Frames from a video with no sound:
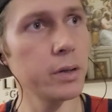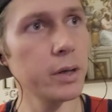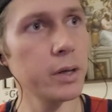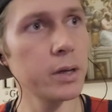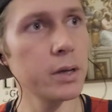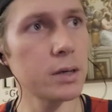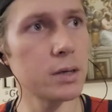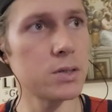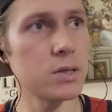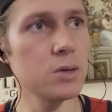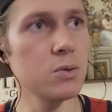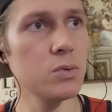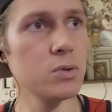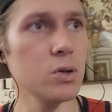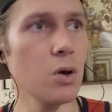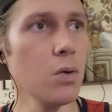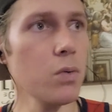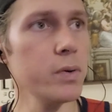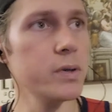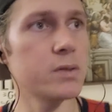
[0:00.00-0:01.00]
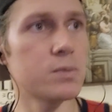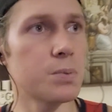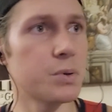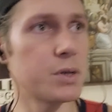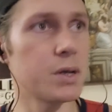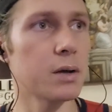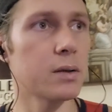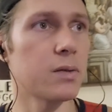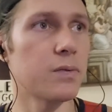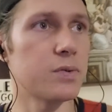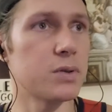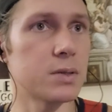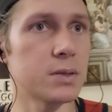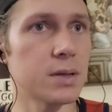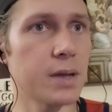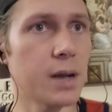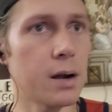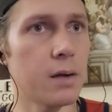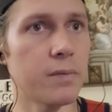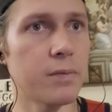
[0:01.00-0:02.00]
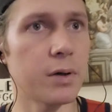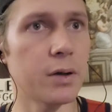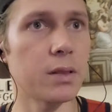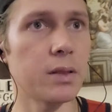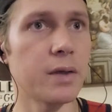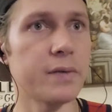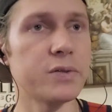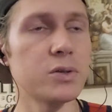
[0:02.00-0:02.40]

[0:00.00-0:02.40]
because he was always productive his entire fucking life.